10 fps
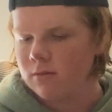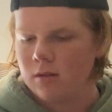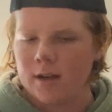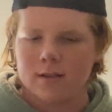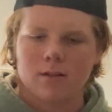
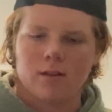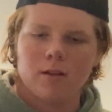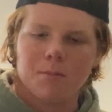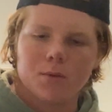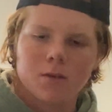last
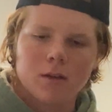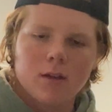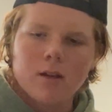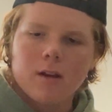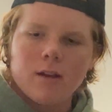clip.
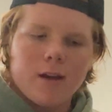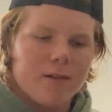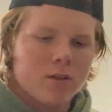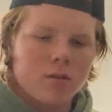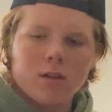
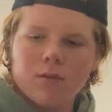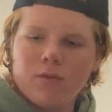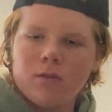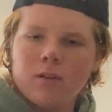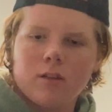I've still got a
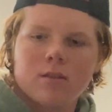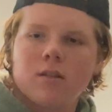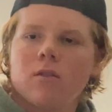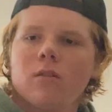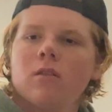few things to
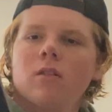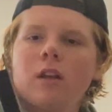do.